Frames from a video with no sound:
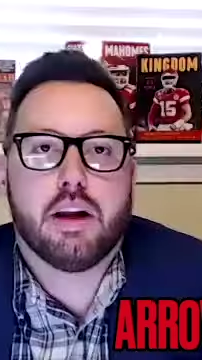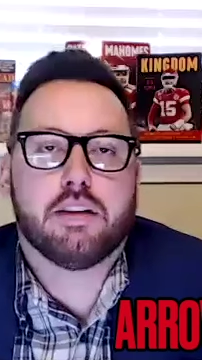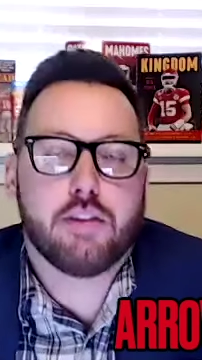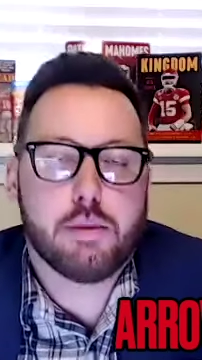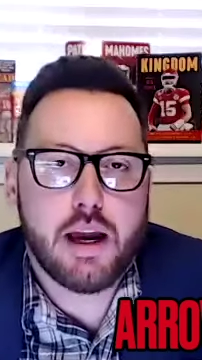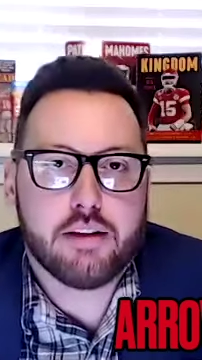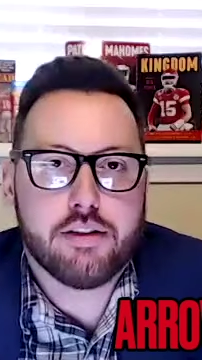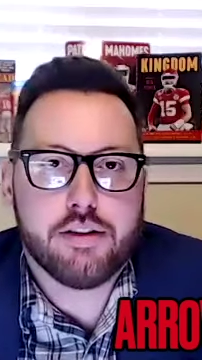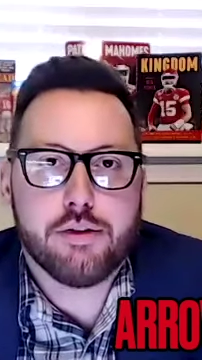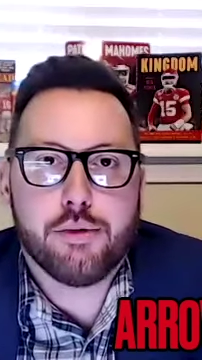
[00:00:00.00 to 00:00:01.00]
Thanksgiving back
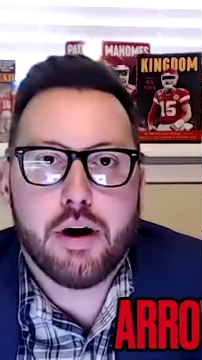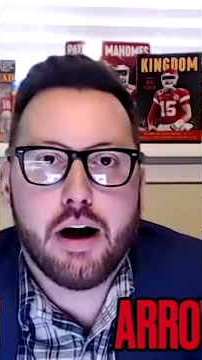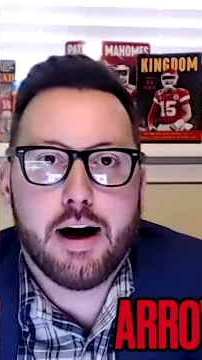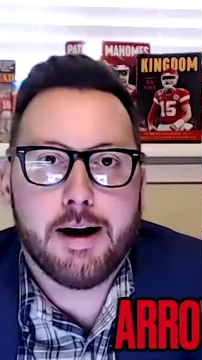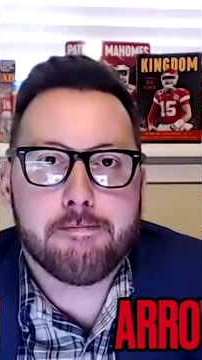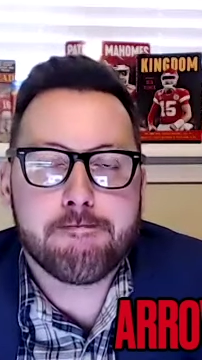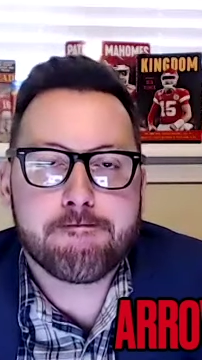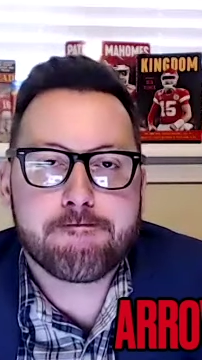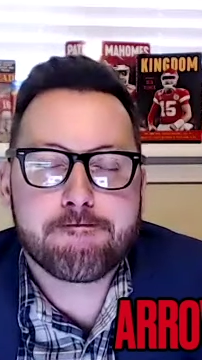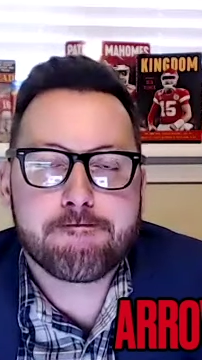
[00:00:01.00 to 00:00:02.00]
to you. Um,
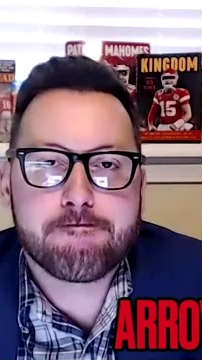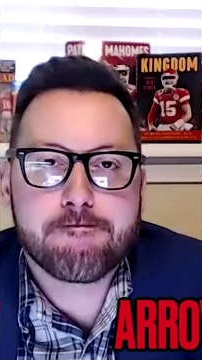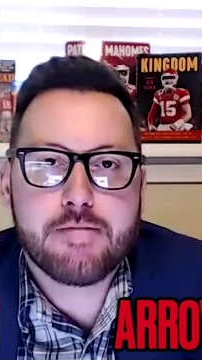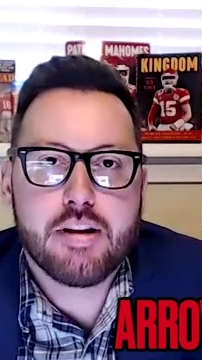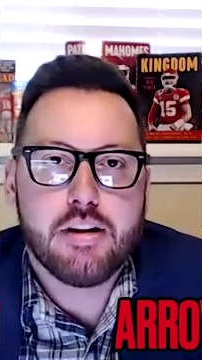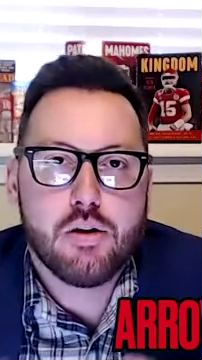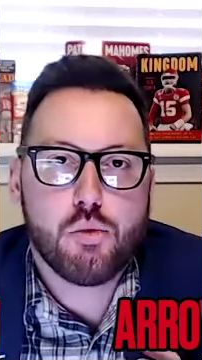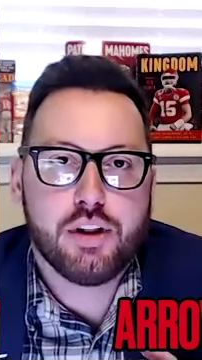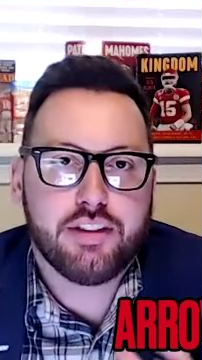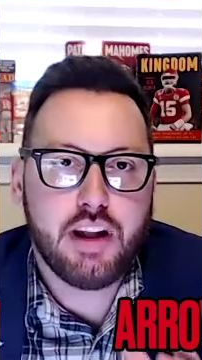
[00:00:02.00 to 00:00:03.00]

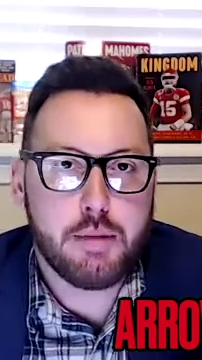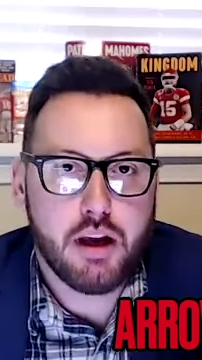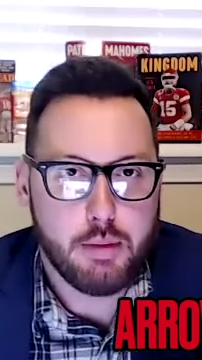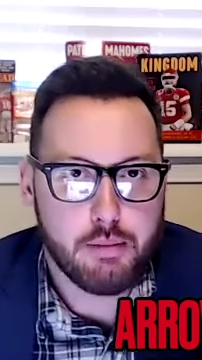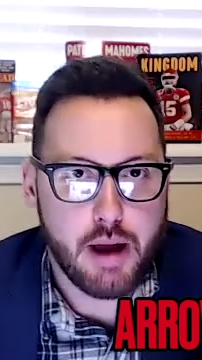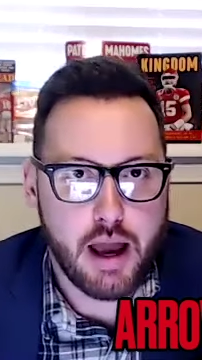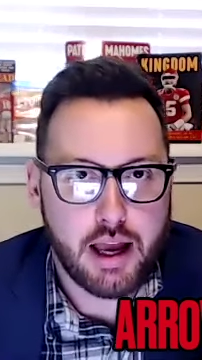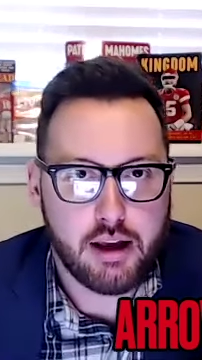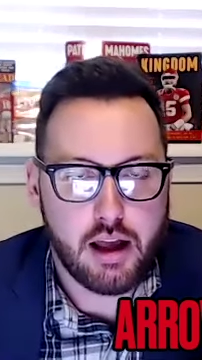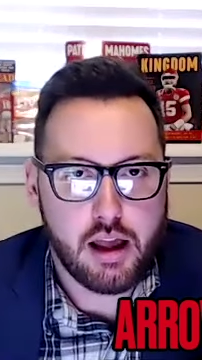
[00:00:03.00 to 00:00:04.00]
with Sammy coming
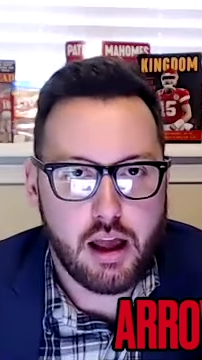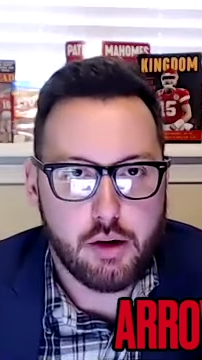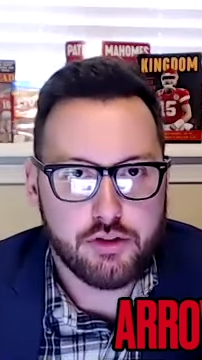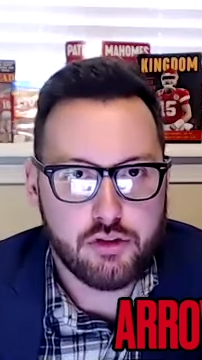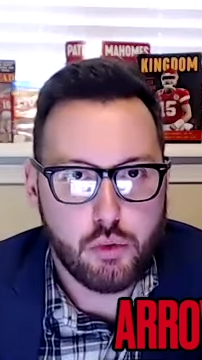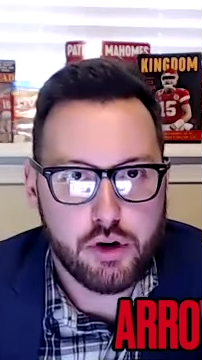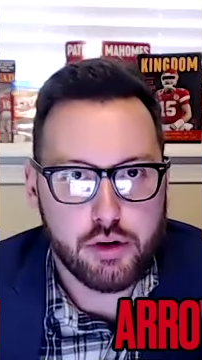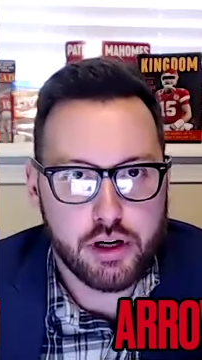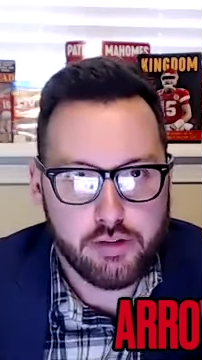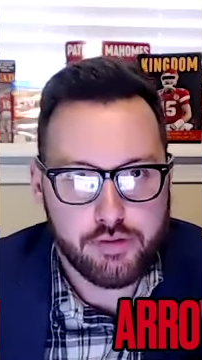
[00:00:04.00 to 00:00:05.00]
back, I, I, was just
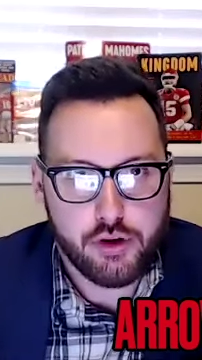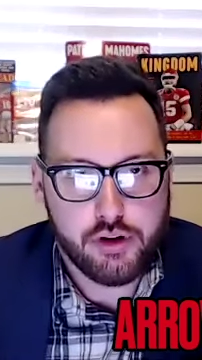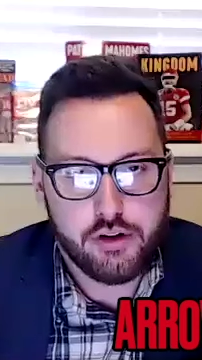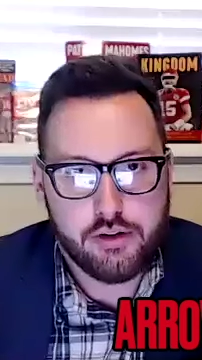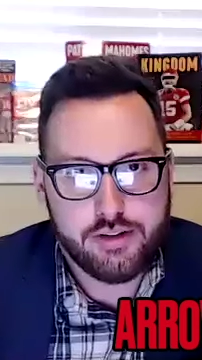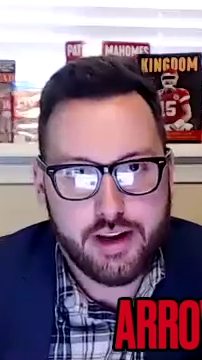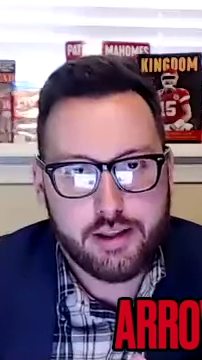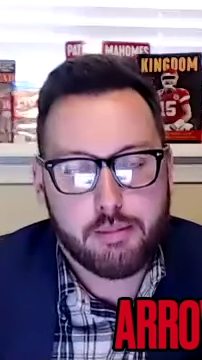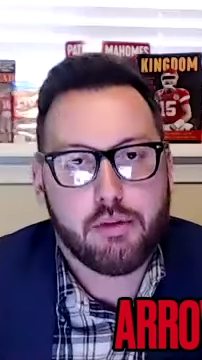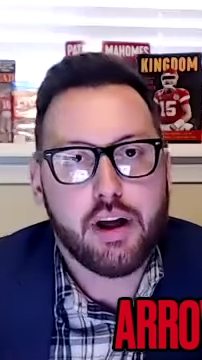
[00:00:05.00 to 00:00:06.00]
wondering if you could
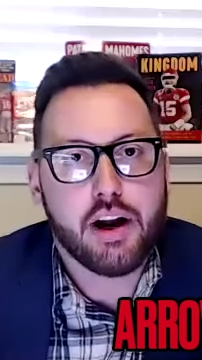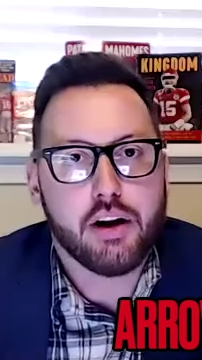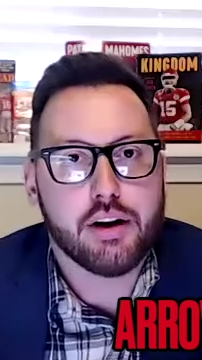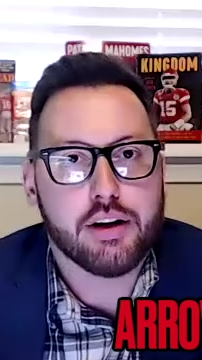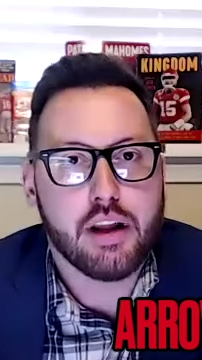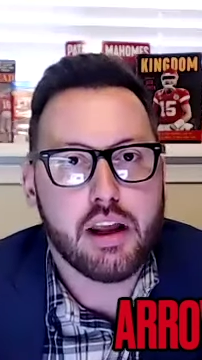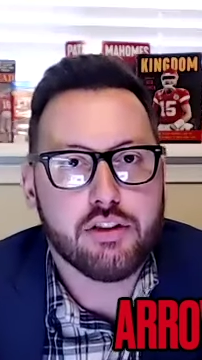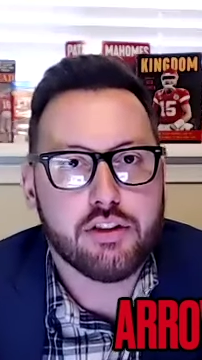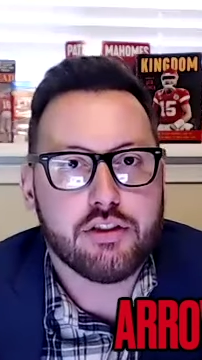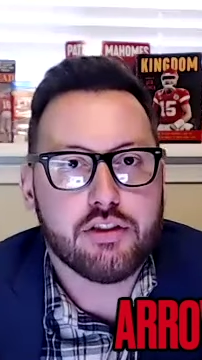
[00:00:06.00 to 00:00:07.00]
take the player and,
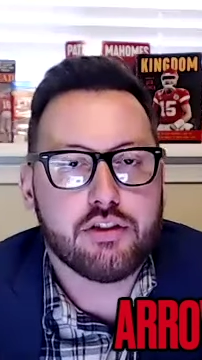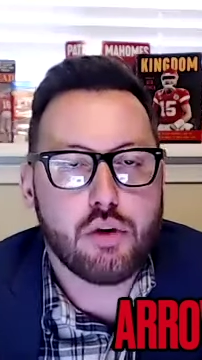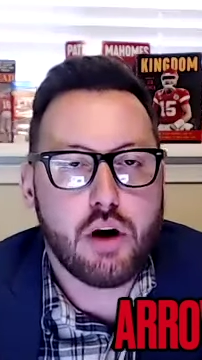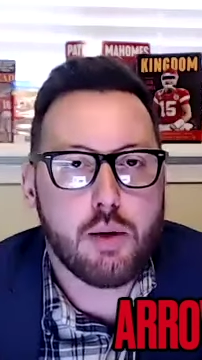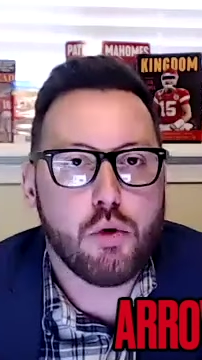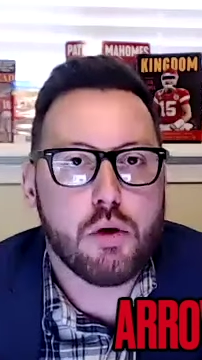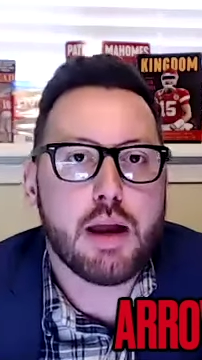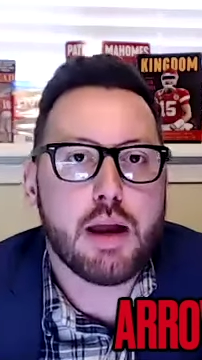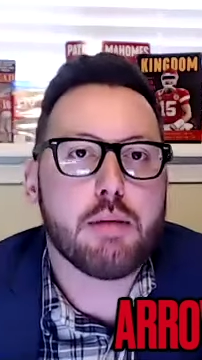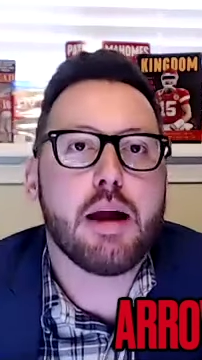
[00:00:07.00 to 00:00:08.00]
and just describe what
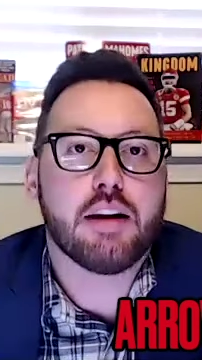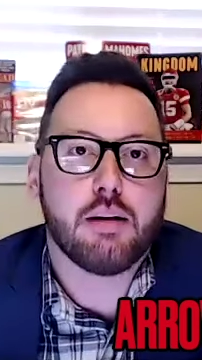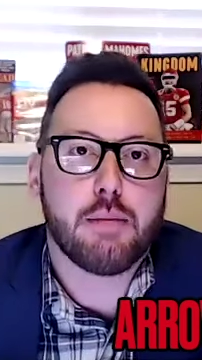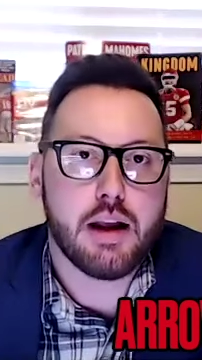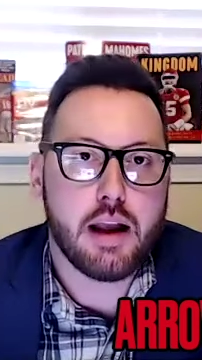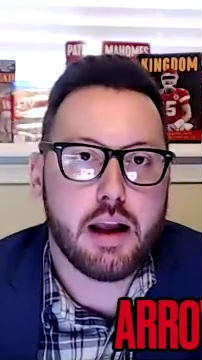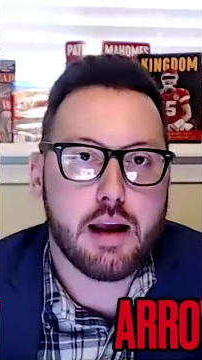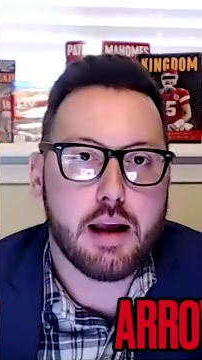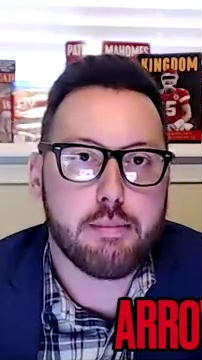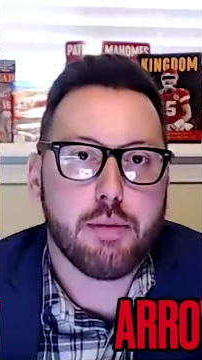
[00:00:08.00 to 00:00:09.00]
maybe makes him a, a
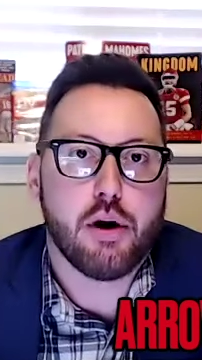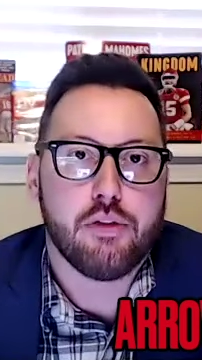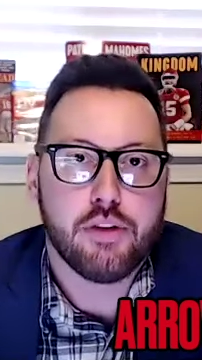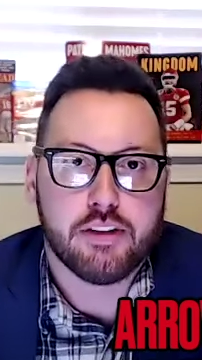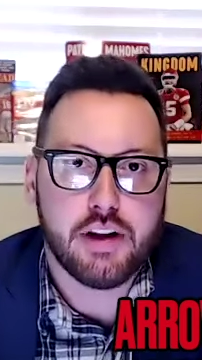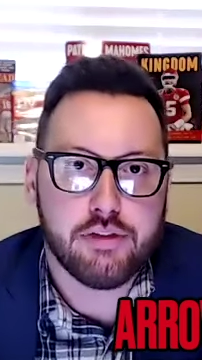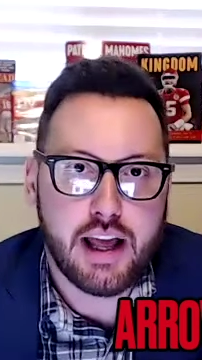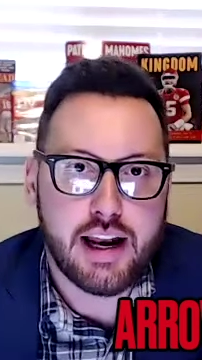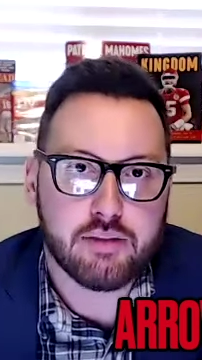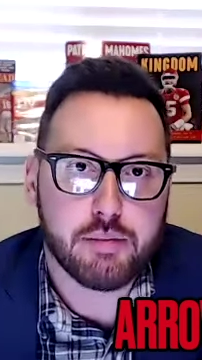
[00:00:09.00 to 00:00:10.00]
perfect fit for
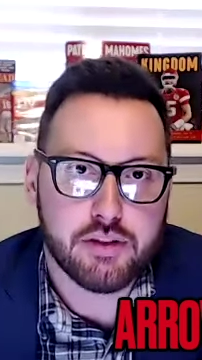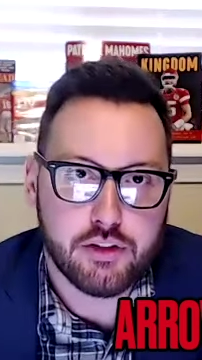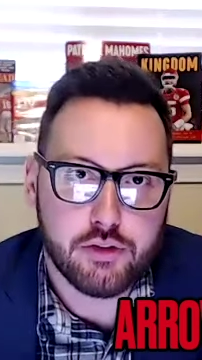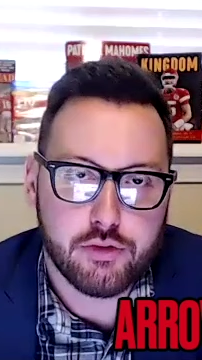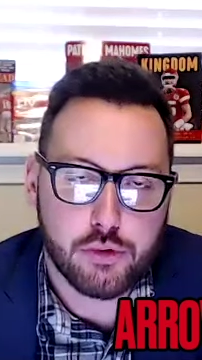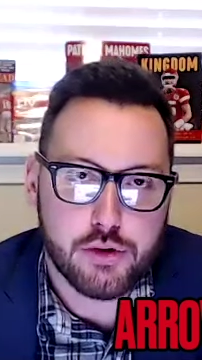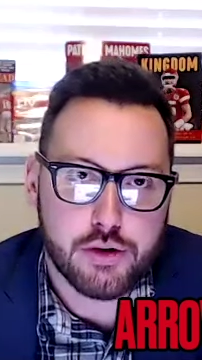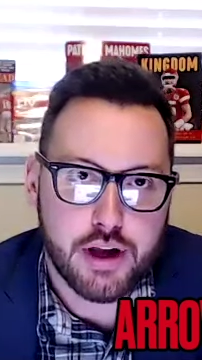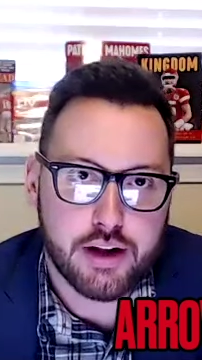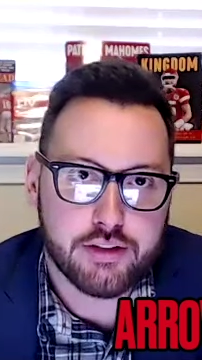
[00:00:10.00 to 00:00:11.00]
that X position for
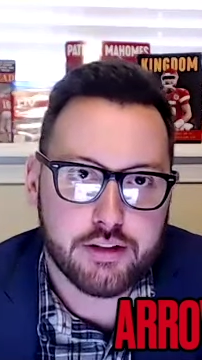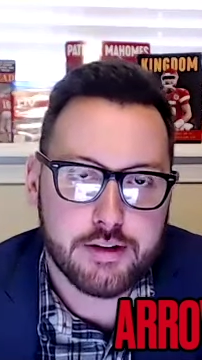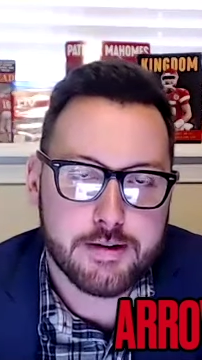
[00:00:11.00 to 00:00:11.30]
you guys.